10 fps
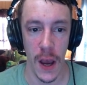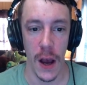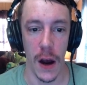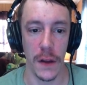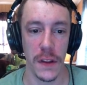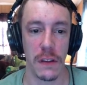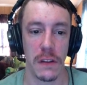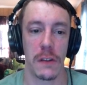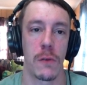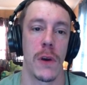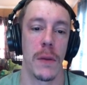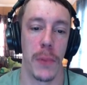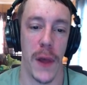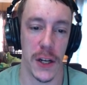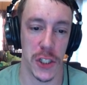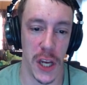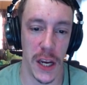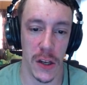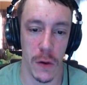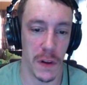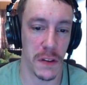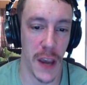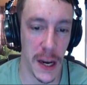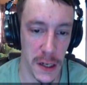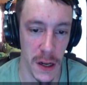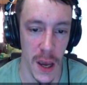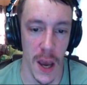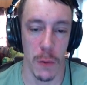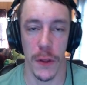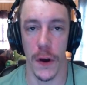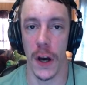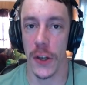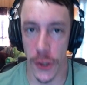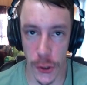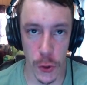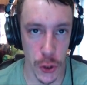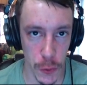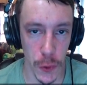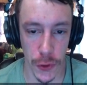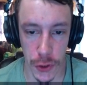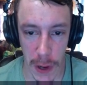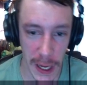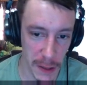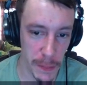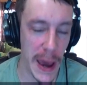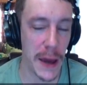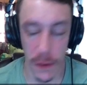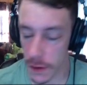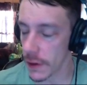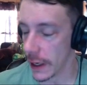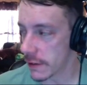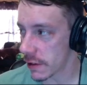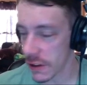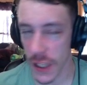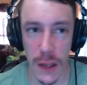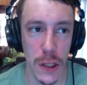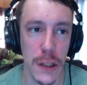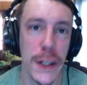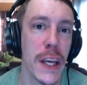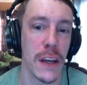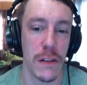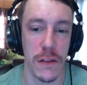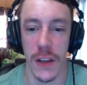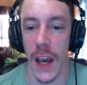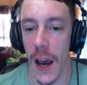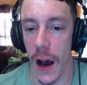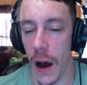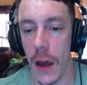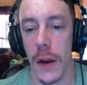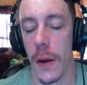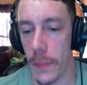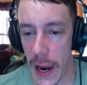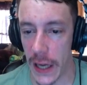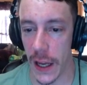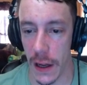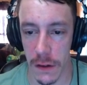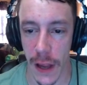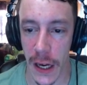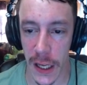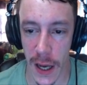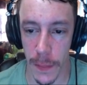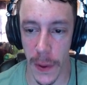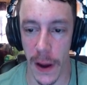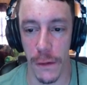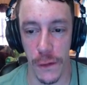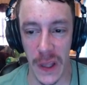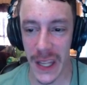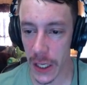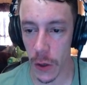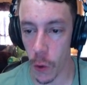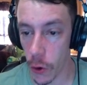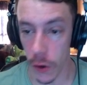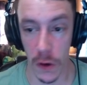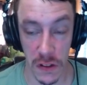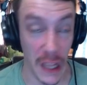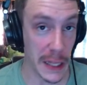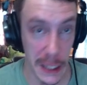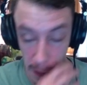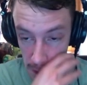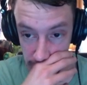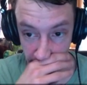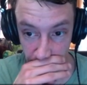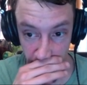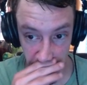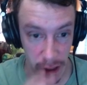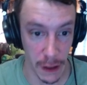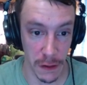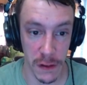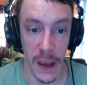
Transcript: on the Syscoin blockchain coincided with unusual trading patterns, uh, to say the least, on Binance, ending up uh, filling an order, selling eleven Sys